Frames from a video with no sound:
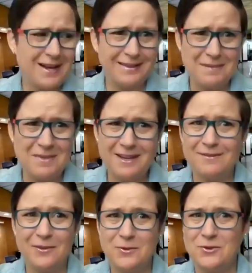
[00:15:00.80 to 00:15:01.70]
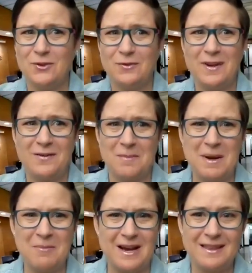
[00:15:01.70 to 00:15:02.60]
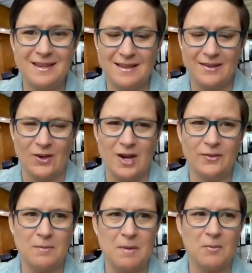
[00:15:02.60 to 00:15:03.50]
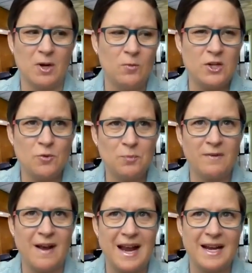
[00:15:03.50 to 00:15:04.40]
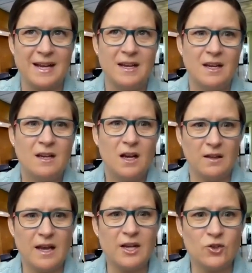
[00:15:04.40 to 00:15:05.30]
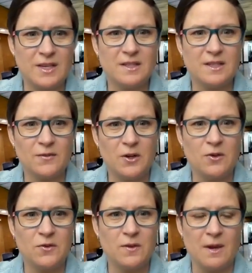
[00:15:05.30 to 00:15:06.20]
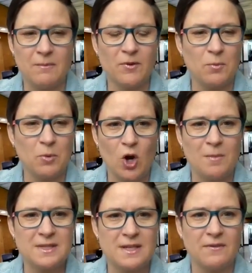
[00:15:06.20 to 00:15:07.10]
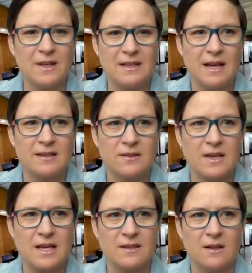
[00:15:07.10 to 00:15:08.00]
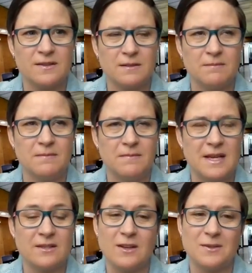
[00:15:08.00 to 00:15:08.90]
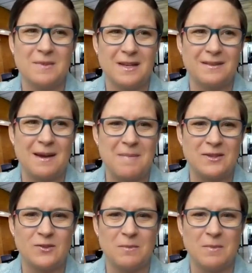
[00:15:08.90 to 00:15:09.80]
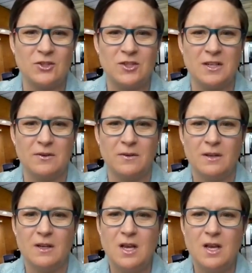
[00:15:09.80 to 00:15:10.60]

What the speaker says: not let me influence your favorite memory. I think that's we do provide a lot of dresses for youth for prom and stuff like that. So that's awesome. That's awesome that that meant so much to you.